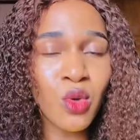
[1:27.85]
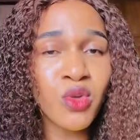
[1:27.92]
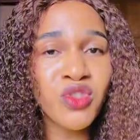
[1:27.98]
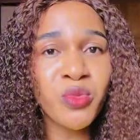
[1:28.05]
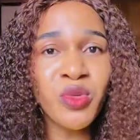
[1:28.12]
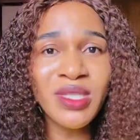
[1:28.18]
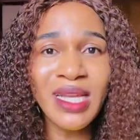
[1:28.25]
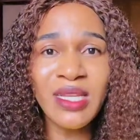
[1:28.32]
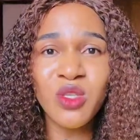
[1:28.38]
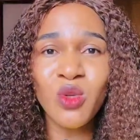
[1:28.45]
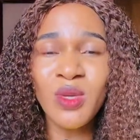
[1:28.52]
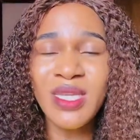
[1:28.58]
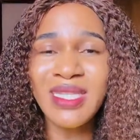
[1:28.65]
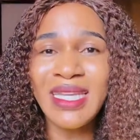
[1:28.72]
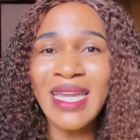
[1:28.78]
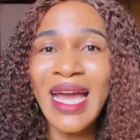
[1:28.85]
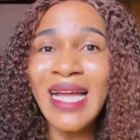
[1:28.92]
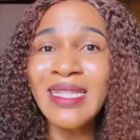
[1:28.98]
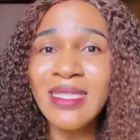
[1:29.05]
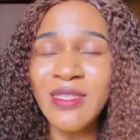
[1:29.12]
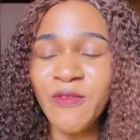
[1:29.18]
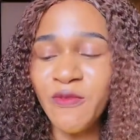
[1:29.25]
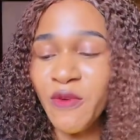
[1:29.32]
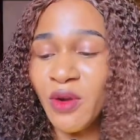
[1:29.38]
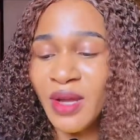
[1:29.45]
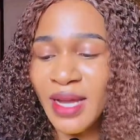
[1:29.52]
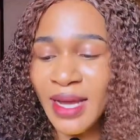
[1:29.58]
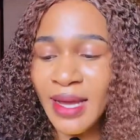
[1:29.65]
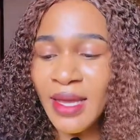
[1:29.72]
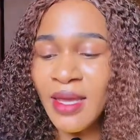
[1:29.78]
Cotrimazole is an
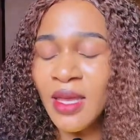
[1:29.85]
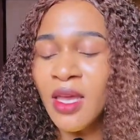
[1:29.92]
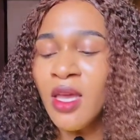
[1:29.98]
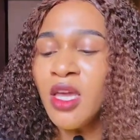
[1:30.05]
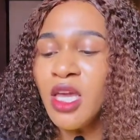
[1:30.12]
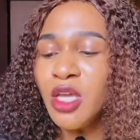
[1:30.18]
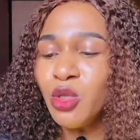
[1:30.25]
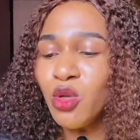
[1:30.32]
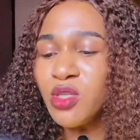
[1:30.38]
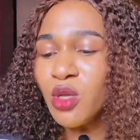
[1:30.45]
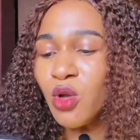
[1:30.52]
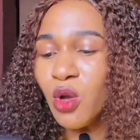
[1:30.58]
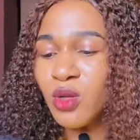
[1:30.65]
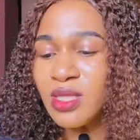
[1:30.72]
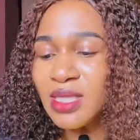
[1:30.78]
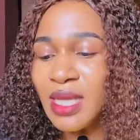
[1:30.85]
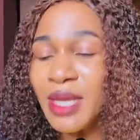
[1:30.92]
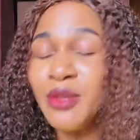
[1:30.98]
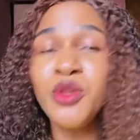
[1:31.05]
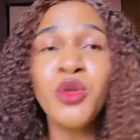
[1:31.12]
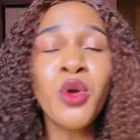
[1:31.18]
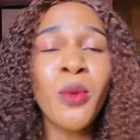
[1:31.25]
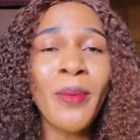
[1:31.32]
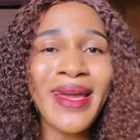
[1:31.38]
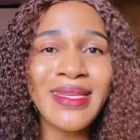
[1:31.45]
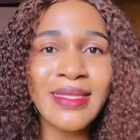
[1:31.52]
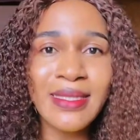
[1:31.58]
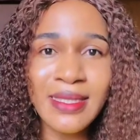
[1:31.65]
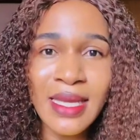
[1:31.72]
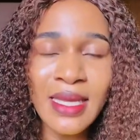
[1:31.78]
anti-fungi. It also contains
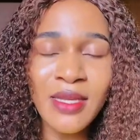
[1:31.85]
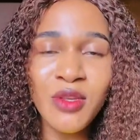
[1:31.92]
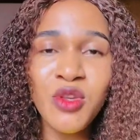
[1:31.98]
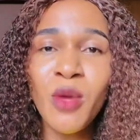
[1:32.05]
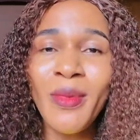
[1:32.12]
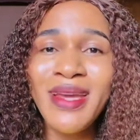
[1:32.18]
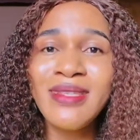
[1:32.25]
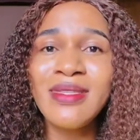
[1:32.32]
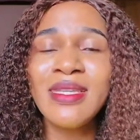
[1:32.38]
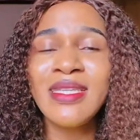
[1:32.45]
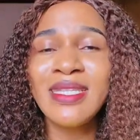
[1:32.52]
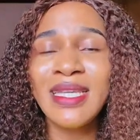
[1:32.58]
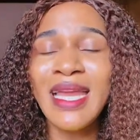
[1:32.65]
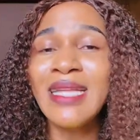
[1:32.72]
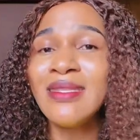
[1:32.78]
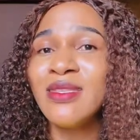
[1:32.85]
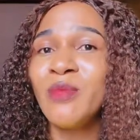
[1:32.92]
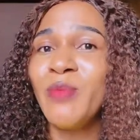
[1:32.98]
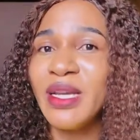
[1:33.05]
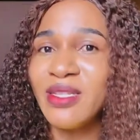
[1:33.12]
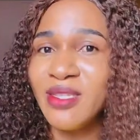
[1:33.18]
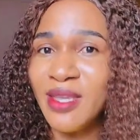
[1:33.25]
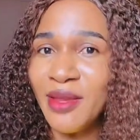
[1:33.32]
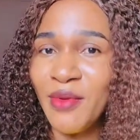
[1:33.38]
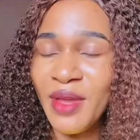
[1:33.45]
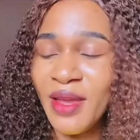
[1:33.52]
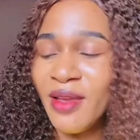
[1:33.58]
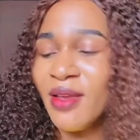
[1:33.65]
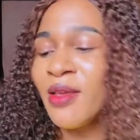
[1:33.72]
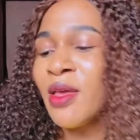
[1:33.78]
neomycin. Neomycin is an
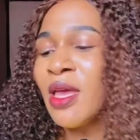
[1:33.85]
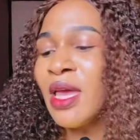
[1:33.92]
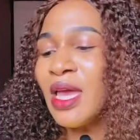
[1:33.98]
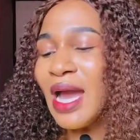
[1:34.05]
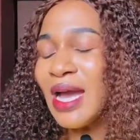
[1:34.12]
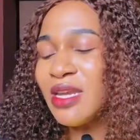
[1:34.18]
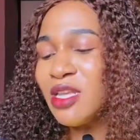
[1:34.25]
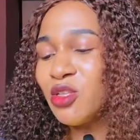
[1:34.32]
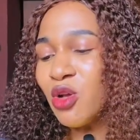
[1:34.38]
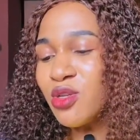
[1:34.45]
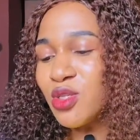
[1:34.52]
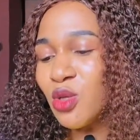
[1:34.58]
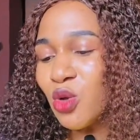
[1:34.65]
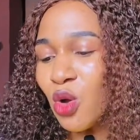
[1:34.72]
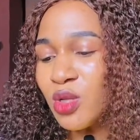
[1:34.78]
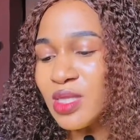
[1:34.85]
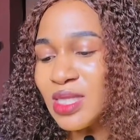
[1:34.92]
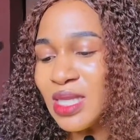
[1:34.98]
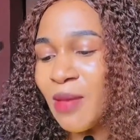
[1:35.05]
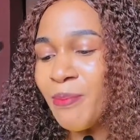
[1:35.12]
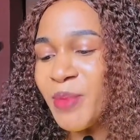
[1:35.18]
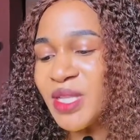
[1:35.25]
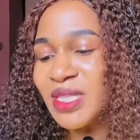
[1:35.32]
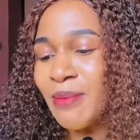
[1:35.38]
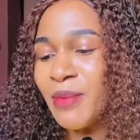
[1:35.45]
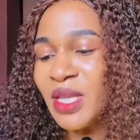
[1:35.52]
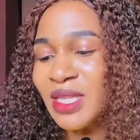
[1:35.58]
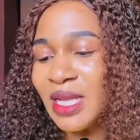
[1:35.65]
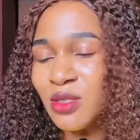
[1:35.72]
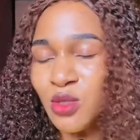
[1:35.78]
antibacterial. And it also contains
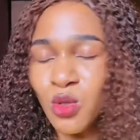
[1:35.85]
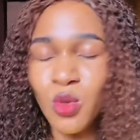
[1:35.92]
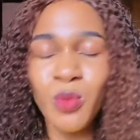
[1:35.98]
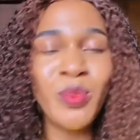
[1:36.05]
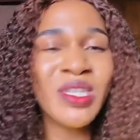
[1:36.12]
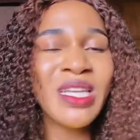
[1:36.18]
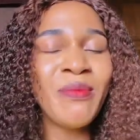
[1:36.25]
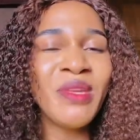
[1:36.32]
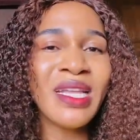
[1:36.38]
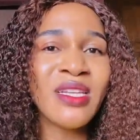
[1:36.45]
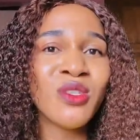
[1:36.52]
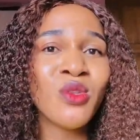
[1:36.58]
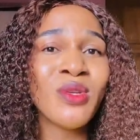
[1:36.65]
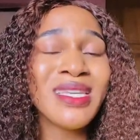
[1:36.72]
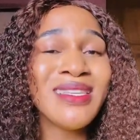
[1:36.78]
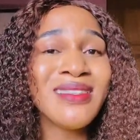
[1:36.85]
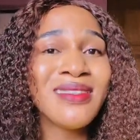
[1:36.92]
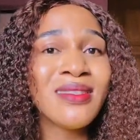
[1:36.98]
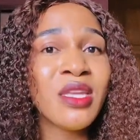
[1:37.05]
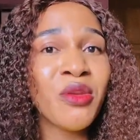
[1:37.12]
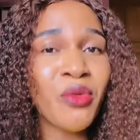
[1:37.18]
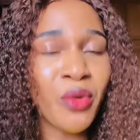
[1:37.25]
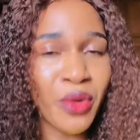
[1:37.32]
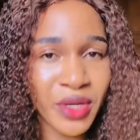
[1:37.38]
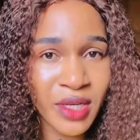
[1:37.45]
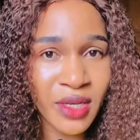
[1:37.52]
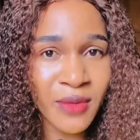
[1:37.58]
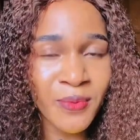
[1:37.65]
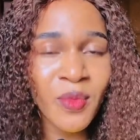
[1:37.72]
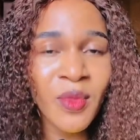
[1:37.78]
betametazone. Betametazone is steroid.
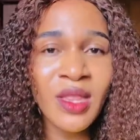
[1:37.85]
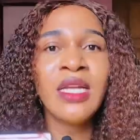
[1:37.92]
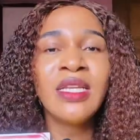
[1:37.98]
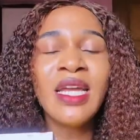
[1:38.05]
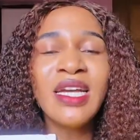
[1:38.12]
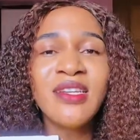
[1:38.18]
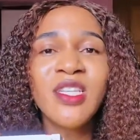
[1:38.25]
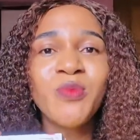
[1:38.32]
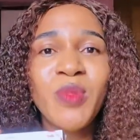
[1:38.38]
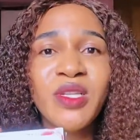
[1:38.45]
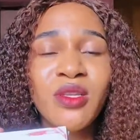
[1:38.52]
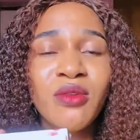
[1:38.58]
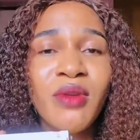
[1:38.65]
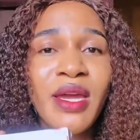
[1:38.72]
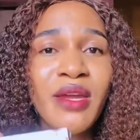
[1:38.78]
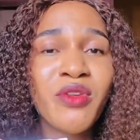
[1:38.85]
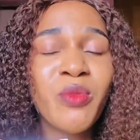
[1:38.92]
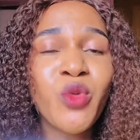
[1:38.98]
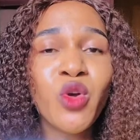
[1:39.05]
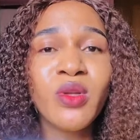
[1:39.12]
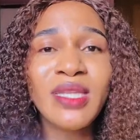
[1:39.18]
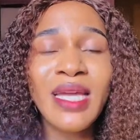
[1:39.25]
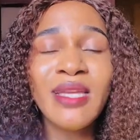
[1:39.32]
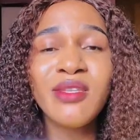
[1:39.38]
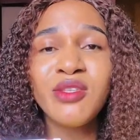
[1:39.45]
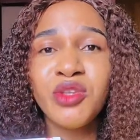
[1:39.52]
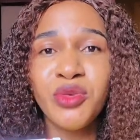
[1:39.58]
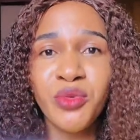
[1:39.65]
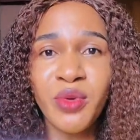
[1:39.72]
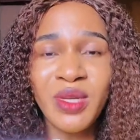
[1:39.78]
Now, this particular cream contains
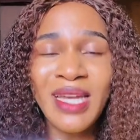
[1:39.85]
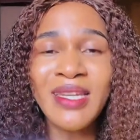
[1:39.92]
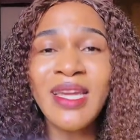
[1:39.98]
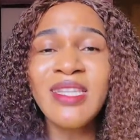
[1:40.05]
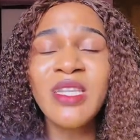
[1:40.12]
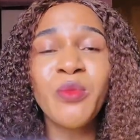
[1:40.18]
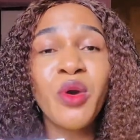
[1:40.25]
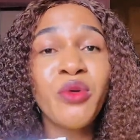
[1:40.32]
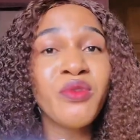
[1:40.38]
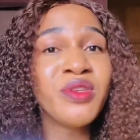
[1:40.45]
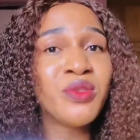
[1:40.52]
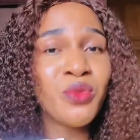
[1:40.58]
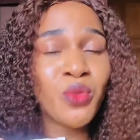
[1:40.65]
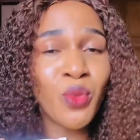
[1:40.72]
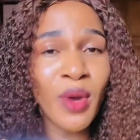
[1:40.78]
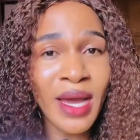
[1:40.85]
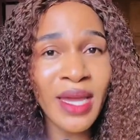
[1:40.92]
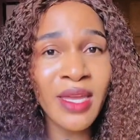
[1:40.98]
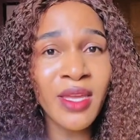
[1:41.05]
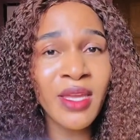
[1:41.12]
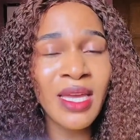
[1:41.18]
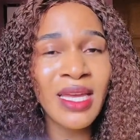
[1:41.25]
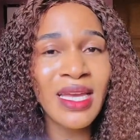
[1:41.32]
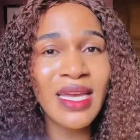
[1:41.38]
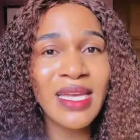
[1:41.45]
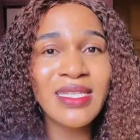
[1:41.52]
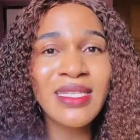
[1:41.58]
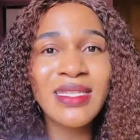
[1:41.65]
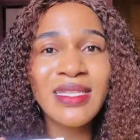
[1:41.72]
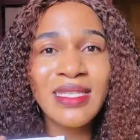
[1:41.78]
steroid, and that is the more reason why
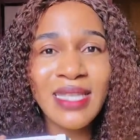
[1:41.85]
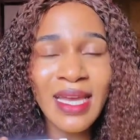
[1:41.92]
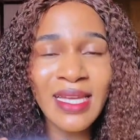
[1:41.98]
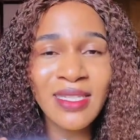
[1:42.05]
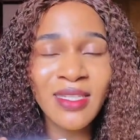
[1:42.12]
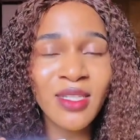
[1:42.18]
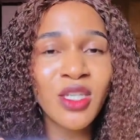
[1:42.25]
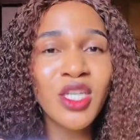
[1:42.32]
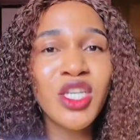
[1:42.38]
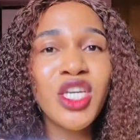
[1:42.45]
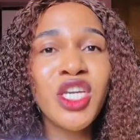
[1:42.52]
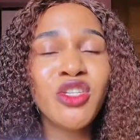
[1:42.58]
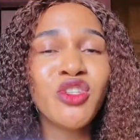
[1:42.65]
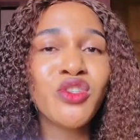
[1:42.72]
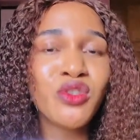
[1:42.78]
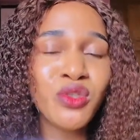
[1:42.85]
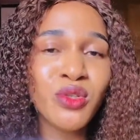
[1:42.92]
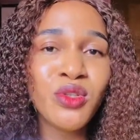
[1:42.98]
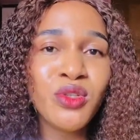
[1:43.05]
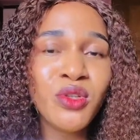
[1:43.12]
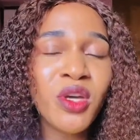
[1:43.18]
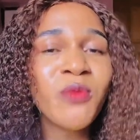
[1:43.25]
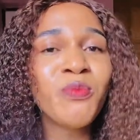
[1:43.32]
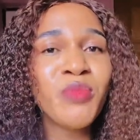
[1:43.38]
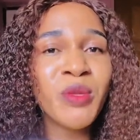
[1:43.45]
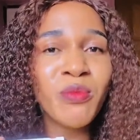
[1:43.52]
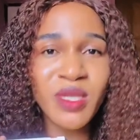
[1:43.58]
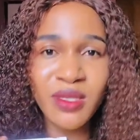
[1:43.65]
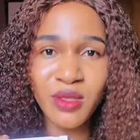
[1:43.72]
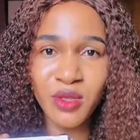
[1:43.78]
it is said it should not be
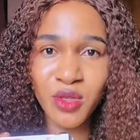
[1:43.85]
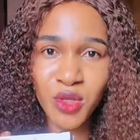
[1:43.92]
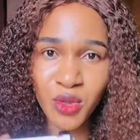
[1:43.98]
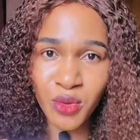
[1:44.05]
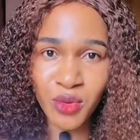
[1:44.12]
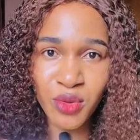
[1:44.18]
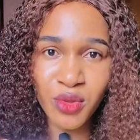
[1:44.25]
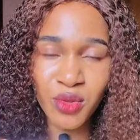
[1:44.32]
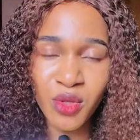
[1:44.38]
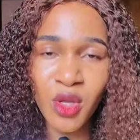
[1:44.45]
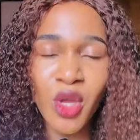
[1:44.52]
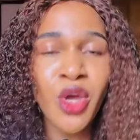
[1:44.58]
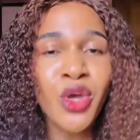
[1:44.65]
misused.